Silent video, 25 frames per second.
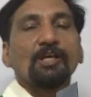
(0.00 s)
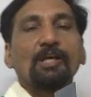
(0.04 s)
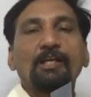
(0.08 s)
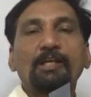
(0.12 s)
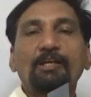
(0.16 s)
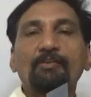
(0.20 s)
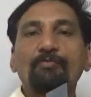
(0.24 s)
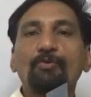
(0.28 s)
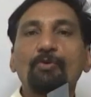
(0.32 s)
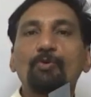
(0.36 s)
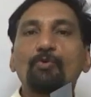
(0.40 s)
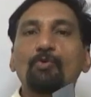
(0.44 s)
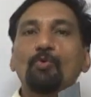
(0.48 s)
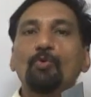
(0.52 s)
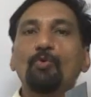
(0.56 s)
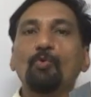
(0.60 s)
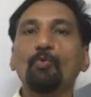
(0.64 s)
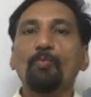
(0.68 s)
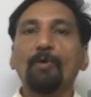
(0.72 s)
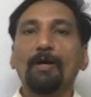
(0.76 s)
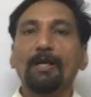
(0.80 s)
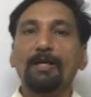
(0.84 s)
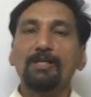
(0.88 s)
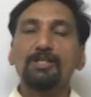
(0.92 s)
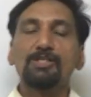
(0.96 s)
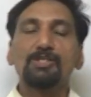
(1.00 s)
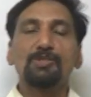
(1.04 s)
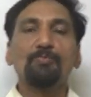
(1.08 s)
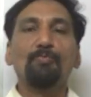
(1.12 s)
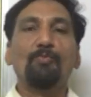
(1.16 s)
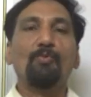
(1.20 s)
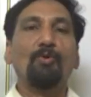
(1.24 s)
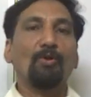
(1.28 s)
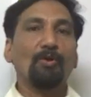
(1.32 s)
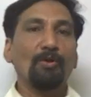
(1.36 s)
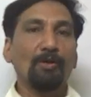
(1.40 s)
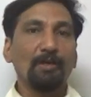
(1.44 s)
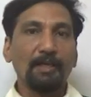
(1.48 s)
I'll give you one
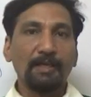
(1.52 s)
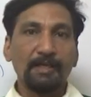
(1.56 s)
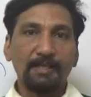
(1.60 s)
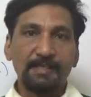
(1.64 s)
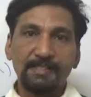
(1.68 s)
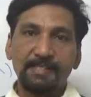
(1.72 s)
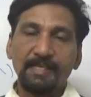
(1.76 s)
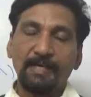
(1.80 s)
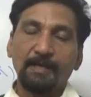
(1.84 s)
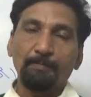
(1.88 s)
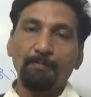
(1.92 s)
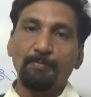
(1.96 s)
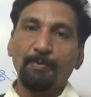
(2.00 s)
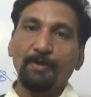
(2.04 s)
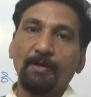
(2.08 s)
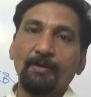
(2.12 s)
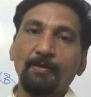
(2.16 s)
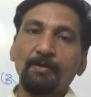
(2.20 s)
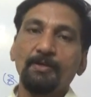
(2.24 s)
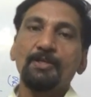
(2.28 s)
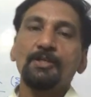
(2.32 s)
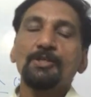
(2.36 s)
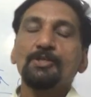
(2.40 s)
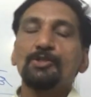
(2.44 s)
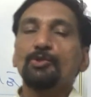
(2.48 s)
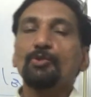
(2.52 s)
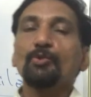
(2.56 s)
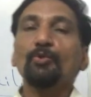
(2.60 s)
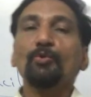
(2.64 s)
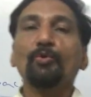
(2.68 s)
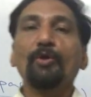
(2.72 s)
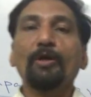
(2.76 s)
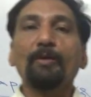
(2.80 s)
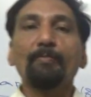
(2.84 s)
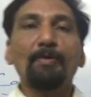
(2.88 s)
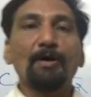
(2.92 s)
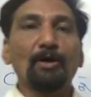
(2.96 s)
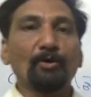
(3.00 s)
small example to know
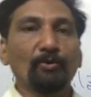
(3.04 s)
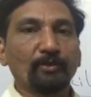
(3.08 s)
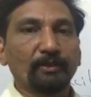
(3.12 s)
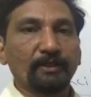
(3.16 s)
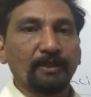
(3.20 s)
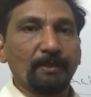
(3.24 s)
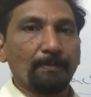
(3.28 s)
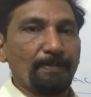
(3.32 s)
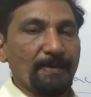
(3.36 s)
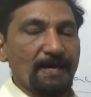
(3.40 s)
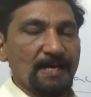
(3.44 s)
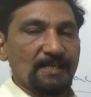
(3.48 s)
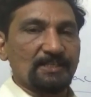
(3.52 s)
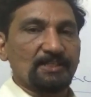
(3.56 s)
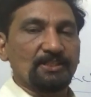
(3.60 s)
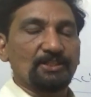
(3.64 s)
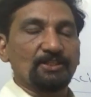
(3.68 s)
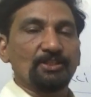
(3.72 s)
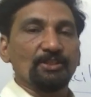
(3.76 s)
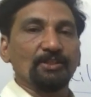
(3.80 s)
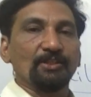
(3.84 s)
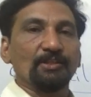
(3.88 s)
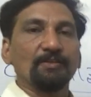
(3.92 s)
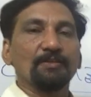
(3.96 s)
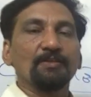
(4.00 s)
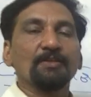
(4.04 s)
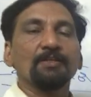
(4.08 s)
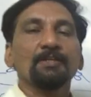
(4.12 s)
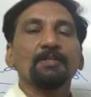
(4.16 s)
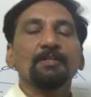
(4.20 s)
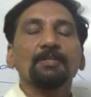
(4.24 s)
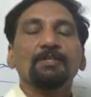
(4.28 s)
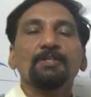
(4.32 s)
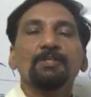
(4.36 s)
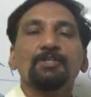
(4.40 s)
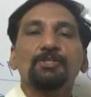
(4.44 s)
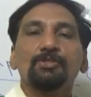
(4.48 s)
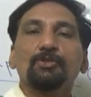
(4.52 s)
about capacitor.
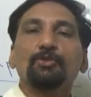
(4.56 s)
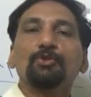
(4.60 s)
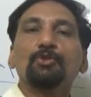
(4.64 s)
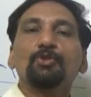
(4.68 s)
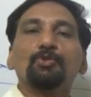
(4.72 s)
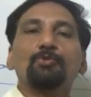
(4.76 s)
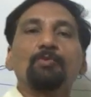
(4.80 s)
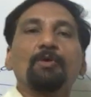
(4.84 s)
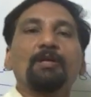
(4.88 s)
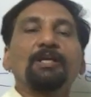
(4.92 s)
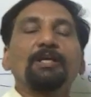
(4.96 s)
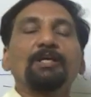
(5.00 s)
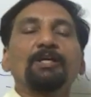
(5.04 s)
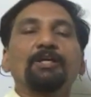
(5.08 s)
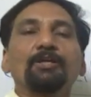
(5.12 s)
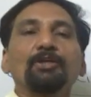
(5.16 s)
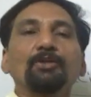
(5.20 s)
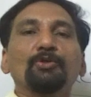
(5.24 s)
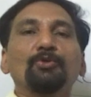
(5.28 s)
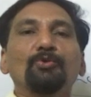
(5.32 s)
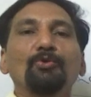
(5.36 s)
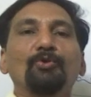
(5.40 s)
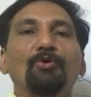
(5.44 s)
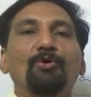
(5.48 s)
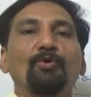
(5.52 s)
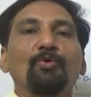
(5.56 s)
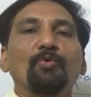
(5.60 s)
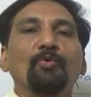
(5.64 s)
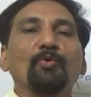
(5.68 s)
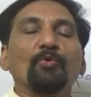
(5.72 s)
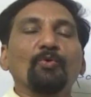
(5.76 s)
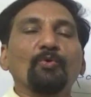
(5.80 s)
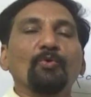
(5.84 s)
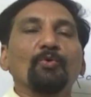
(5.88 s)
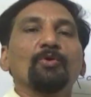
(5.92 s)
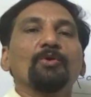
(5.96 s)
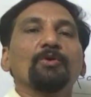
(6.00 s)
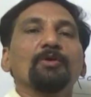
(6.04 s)
So usually,
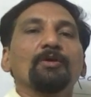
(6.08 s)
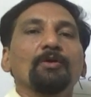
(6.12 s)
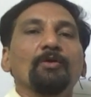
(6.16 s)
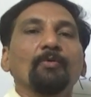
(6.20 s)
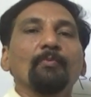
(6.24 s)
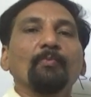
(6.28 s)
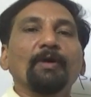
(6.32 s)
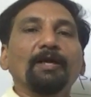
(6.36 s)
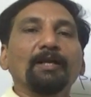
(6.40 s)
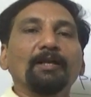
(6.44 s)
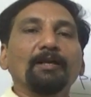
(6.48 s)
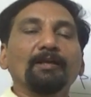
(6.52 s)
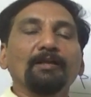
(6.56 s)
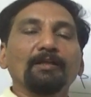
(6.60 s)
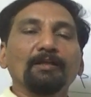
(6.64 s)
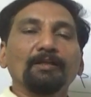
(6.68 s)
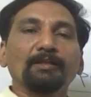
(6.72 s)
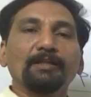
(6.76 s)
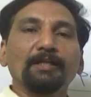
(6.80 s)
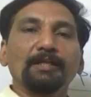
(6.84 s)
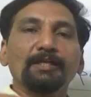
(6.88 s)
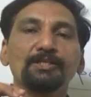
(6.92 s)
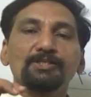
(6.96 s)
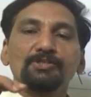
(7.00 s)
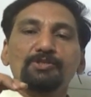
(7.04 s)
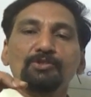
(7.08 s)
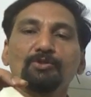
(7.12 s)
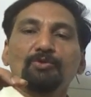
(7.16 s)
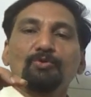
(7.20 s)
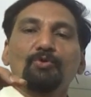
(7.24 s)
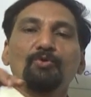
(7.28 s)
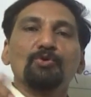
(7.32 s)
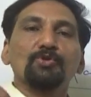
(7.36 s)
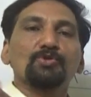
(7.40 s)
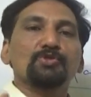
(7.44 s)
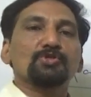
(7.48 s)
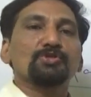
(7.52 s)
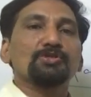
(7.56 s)
when there is
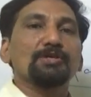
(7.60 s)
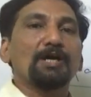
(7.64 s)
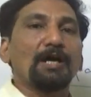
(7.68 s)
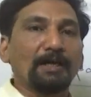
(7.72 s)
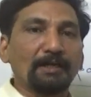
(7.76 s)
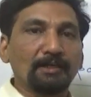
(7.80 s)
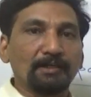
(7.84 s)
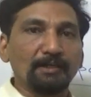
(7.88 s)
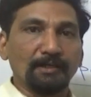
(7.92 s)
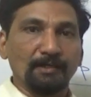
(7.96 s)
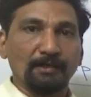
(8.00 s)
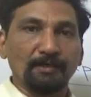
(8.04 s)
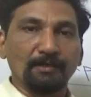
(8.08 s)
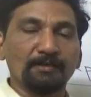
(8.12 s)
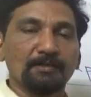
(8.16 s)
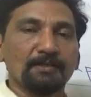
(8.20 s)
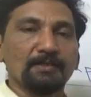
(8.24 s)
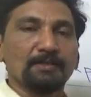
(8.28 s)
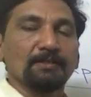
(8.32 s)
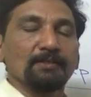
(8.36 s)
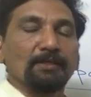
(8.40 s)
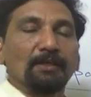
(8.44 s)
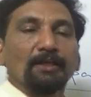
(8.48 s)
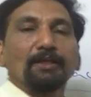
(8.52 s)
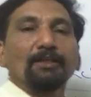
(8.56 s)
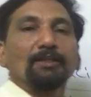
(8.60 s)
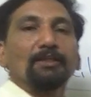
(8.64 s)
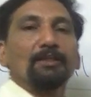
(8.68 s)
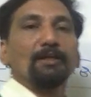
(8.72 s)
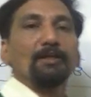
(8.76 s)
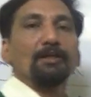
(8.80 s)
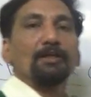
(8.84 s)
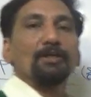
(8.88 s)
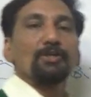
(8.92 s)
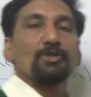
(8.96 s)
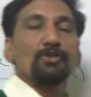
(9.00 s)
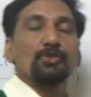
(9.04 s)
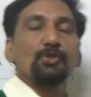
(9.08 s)
no starter in
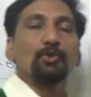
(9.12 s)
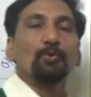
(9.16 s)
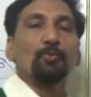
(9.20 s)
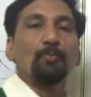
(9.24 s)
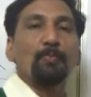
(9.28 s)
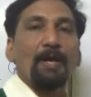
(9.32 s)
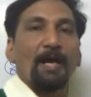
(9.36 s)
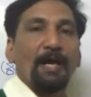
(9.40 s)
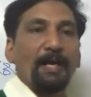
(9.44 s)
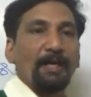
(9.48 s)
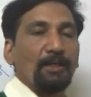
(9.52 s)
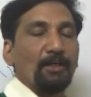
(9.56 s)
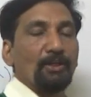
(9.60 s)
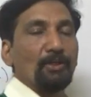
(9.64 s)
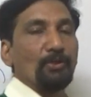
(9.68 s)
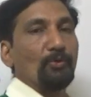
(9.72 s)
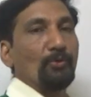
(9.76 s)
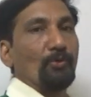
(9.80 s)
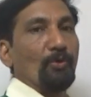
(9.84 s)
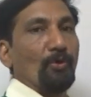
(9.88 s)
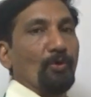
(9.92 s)
the tube light,